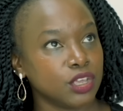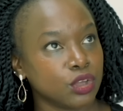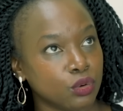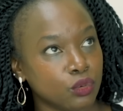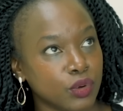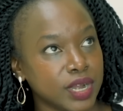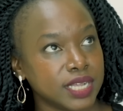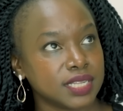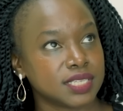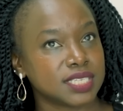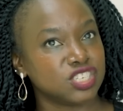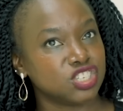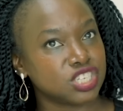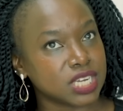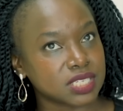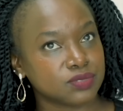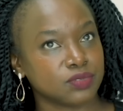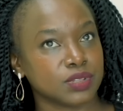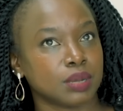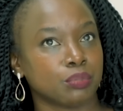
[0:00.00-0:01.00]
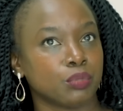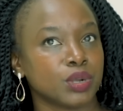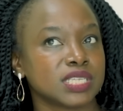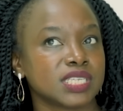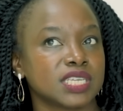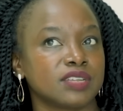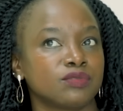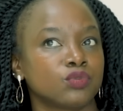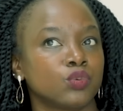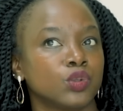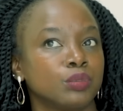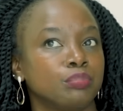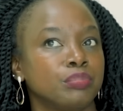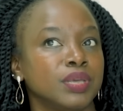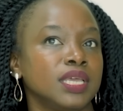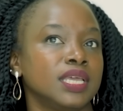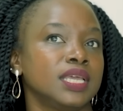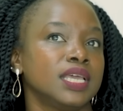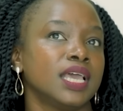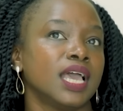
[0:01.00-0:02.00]
your rates just for the breast lift will
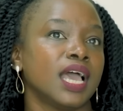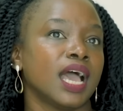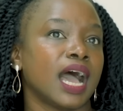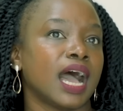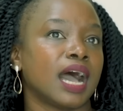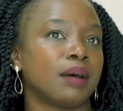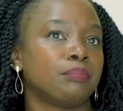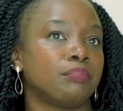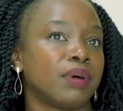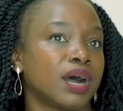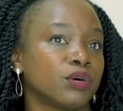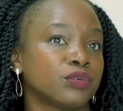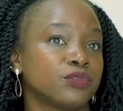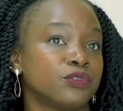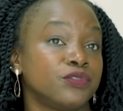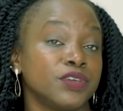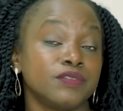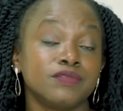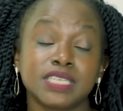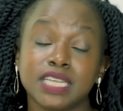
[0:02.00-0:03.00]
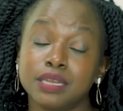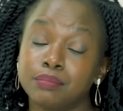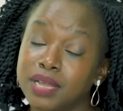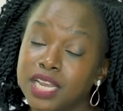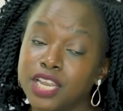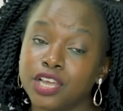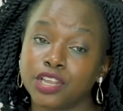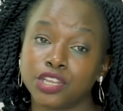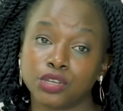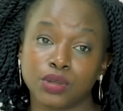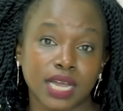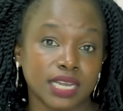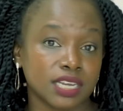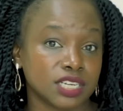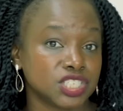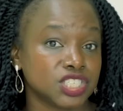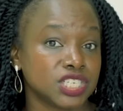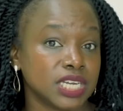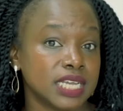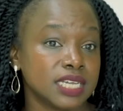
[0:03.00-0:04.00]
be about fifteen million Uganda
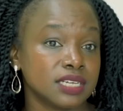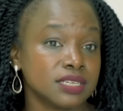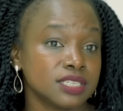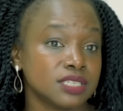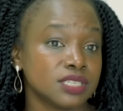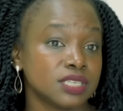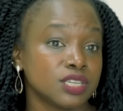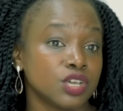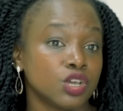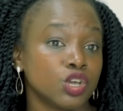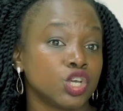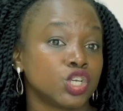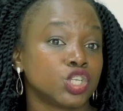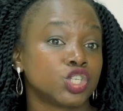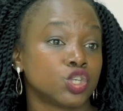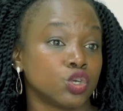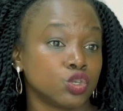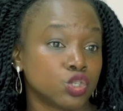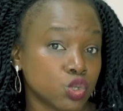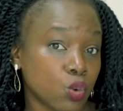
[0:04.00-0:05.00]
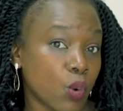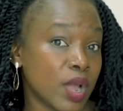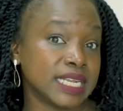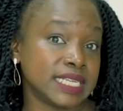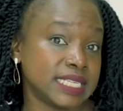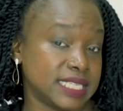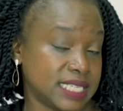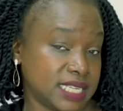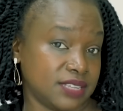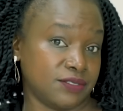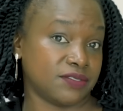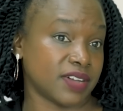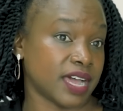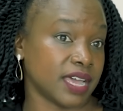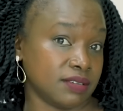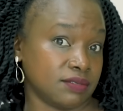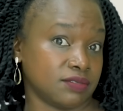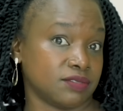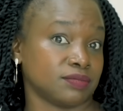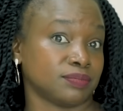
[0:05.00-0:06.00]
shillings mm-hmm. to
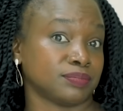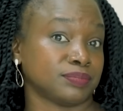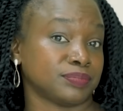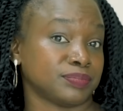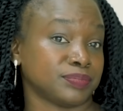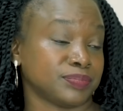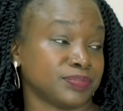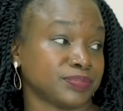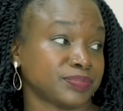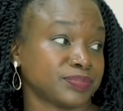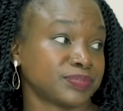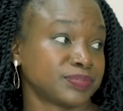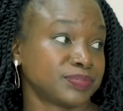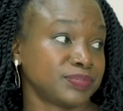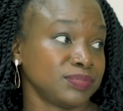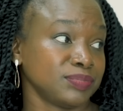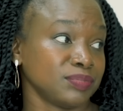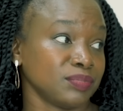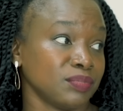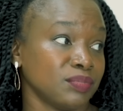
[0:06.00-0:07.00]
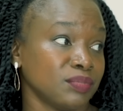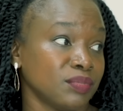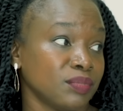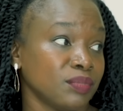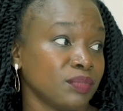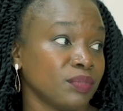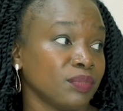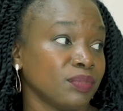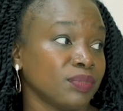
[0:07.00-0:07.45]
twenty-five. What's that in U S dollars?